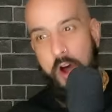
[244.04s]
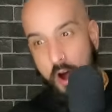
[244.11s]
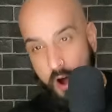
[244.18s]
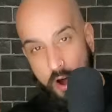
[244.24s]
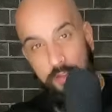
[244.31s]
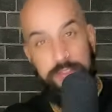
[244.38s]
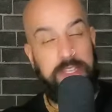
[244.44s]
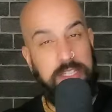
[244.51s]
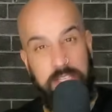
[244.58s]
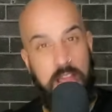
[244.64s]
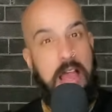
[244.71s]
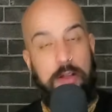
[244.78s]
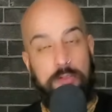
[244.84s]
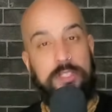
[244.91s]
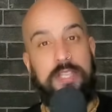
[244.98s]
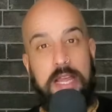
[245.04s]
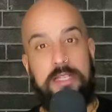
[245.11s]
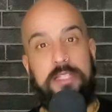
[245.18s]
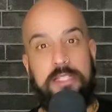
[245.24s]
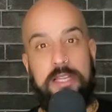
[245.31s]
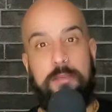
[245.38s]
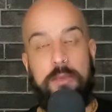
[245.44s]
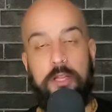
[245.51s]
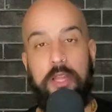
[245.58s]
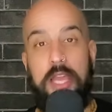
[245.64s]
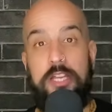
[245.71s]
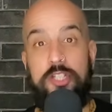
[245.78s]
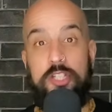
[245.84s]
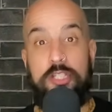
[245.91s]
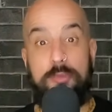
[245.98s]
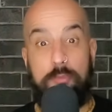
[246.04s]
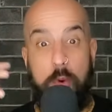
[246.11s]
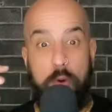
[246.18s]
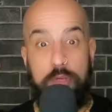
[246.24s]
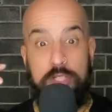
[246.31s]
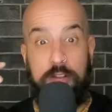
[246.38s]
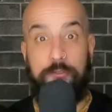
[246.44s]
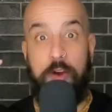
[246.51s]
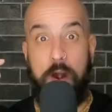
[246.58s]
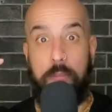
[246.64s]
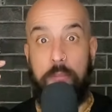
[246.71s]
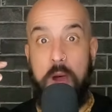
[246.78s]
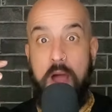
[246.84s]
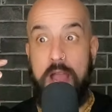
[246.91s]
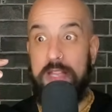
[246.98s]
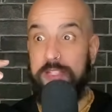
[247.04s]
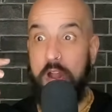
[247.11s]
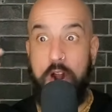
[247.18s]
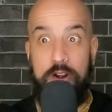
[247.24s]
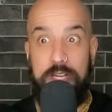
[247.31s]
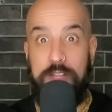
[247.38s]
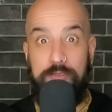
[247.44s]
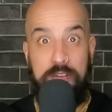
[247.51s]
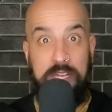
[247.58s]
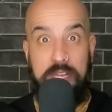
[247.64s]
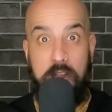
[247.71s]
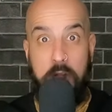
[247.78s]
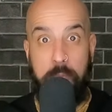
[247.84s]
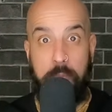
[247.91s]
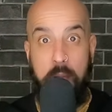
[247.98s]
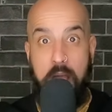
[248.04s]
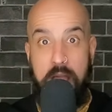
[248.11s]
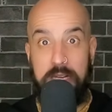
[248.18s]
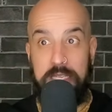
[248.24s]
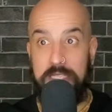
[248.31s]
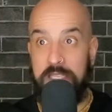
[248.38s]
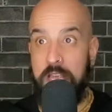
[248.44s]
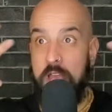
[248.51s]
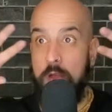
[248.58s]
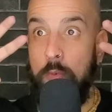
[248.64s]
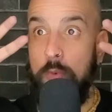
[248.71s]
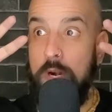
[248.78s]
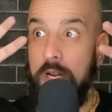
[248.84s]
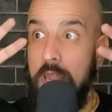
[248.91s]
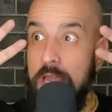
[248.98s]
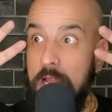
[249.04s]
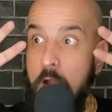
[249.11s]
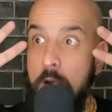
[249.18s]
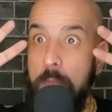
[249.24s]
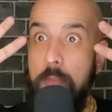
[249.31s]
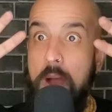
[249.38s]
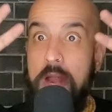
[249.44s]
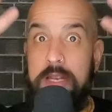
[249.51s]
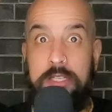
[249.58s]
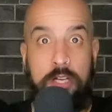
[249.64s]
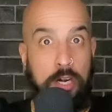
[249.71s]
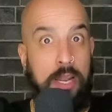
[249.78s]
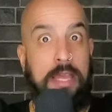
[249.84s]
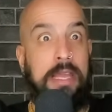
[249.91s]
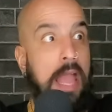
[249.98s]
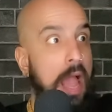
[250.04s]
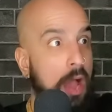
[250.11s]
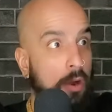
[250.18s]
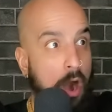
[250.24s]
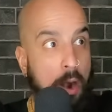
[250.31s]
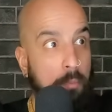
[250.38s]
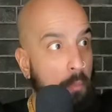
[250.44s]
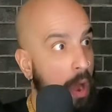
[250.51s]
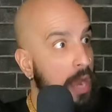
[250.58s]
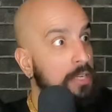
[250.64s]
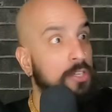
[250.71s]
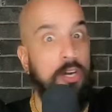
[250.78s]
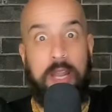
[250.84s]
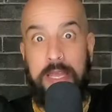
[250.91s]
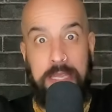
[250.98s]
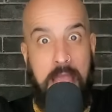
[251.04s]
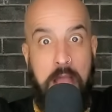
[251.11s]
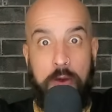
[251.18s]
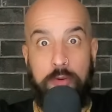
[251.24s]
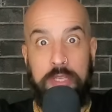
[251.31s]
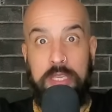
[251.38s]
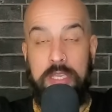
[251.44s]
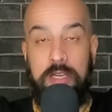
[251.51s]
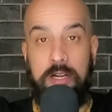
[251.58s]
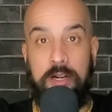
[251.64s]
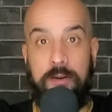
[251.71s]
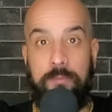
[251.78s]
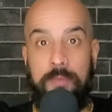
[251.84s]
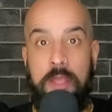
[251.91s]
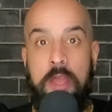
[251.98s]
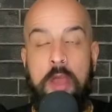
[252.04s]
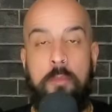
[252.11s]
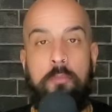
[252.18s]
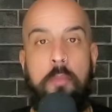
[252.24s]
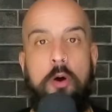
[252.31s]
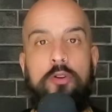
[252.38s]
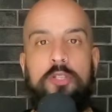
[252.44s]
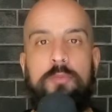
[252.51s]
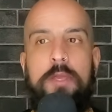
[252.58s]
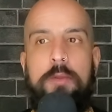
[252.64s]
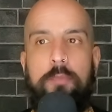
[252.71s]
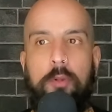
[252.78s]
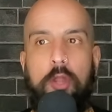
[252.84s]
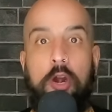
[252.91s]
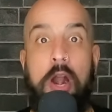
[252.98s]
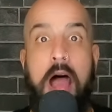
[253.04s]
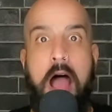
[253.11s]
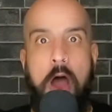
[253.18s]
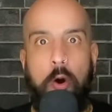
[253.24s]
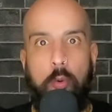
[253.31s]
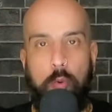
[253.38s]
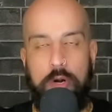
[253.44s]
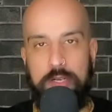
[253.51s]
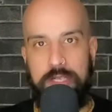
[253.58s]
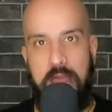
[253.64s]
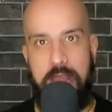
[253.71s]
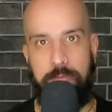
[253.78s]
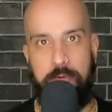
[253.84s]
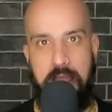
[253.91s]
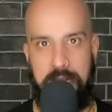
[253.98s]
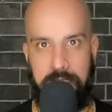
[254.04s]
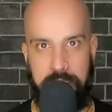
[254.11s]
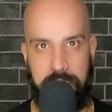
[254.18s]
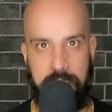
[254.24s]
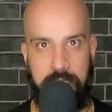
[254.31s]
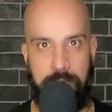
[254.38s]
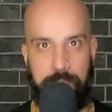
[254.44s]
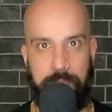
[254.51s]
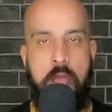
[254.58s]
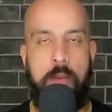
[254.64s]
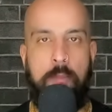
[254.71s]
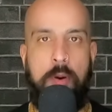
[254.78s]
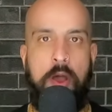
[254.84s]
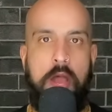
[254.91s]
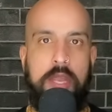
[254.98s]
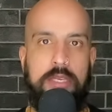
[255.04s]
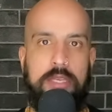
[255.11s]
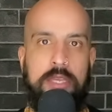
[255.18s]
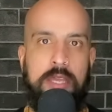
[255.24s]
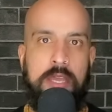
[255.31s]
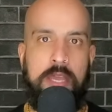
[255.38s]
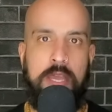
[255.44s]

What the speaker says: all these outside stimulations. Most of our minds aren't even in our bodies. We're like, our minds are like out here. Most people are outward directed. But